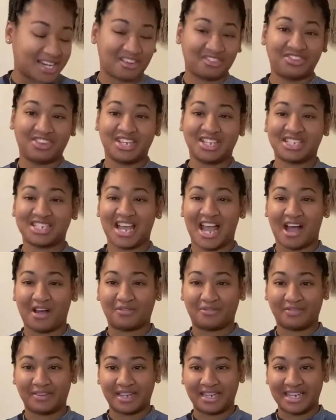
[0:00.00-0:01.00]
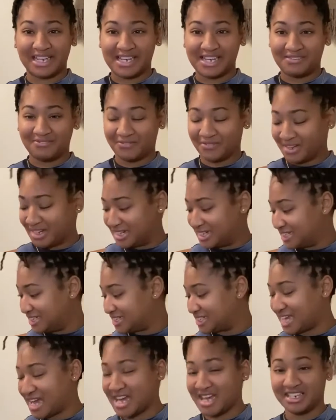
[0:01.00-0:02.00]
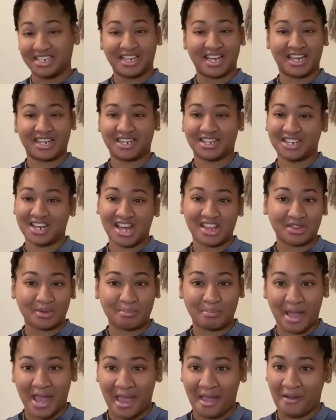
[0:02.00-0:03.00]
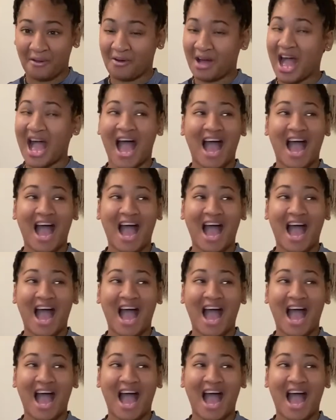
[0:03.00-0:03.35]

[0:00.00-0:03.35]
this outfit was yet another male.